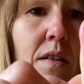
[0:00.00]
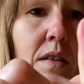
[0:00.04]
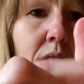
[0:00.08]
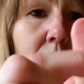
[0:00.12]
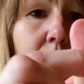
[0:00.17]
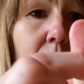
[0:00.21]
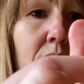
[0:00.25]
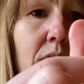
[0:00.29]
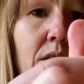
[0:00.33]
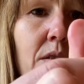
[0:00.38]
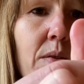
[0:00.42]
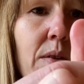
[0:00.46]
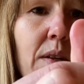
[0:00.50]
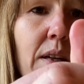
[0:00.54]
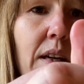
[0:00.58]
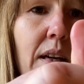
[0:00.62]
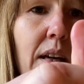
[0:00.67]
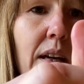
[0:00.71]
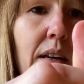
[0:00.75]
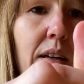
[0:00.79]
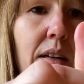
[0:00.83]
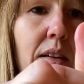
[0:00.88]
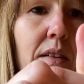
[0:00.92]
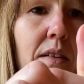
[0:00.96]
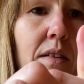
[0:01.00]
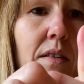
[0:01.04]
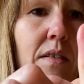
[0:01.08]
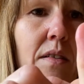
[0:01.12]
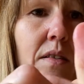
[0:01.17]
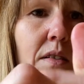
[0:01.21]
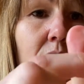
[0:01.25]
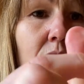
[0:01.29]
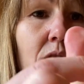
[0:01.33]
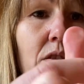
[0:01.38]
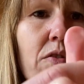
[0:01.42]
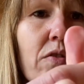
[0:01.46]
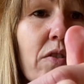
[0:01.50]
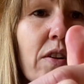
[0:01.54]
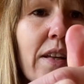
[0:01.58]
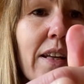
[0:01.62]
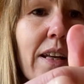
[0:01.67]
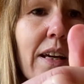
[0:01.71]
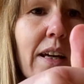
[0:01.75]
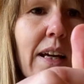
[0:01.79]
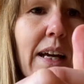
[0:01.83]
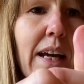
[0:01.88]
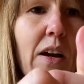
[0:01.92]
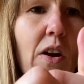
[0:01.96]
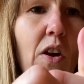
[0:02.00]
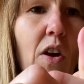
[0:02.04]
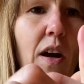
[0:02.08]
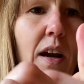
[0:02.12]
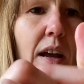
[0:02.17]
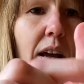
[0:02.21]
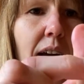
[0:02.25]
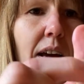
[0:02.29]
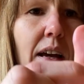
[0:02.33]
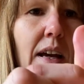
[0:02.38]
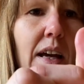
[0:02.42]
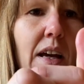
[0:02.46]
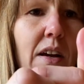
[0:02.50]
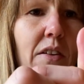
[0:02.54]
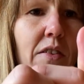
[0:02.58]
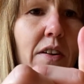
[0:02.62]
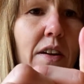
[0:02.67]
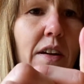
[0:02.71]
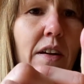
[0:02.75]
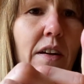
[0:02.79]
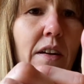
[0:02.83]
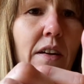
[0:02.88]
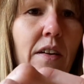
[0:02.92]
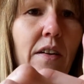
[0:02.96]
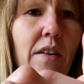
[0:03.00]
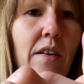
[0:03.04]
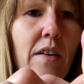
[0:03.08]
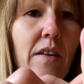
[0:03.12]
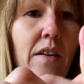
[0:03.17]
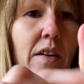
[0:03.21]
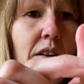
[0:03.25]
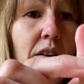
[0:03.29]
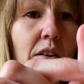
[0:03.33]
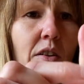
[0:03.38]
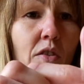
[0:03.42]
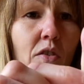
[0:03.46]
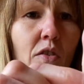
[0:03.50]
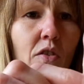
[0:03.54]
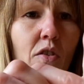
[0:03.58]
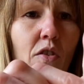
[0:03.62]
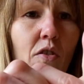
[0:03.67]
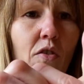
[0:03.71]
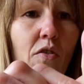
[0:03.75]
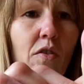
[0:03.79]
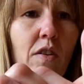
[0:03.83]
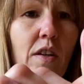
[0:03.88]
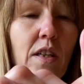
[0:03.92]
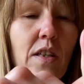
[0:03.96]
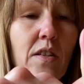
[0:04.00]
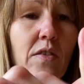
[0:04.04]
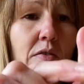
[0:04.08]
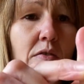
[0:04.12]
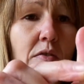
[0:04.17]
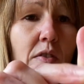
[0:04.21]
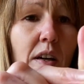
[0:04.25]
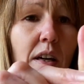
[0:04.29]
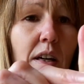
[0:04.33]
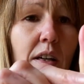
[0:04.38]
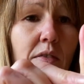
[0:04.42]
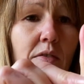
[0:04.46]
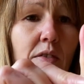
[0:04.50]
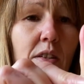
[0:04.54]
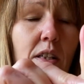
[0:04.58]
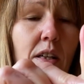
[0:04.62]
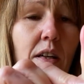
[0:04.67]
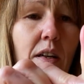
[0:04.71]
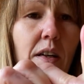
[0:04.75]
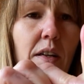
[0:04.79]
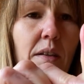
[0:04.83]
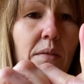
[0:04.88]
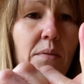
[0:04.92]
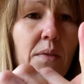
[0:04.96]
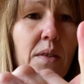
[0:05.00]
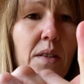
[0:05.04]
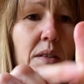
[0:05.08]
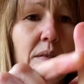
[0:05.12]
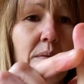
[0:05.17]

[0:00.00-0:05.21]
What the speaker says: So again, covering that area 3 to 5 times.